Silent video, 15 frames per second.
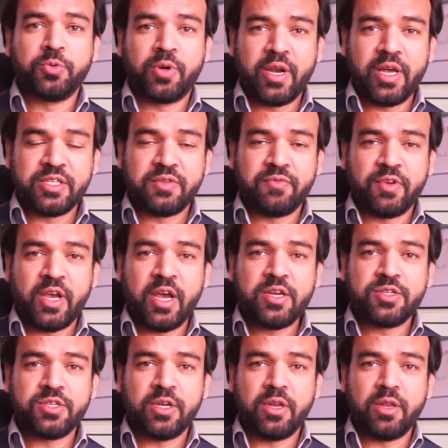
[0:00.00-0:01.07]
two
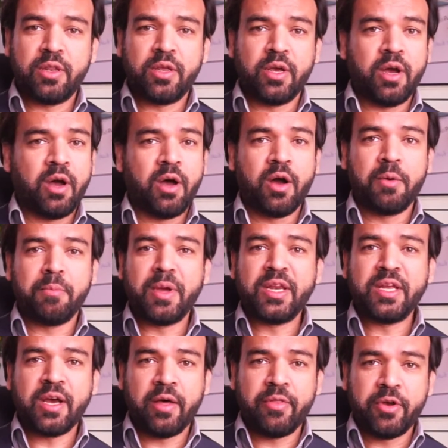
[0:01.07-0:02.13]
classification, there are
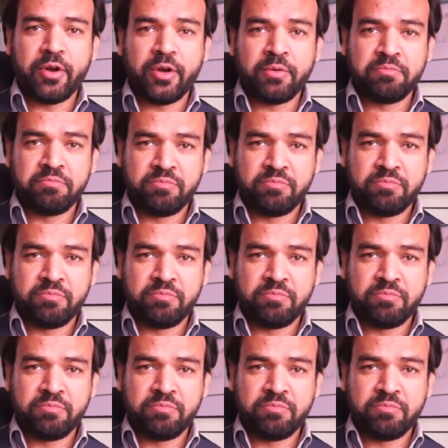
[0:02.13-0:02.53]
many other